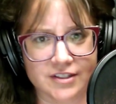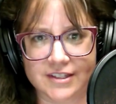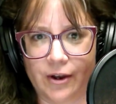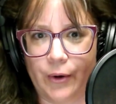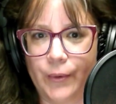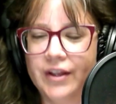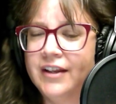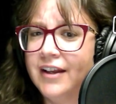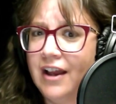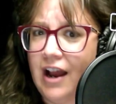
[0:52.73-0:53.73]
So
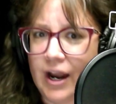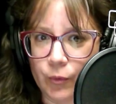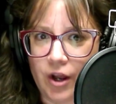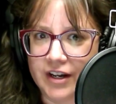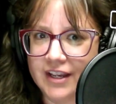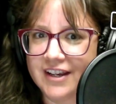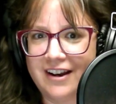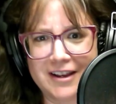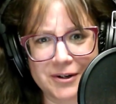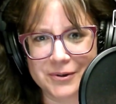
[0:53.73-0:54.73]
ironic,
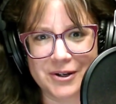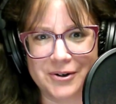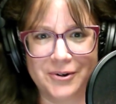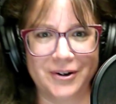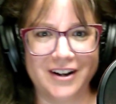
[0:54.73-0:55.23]
I don't know.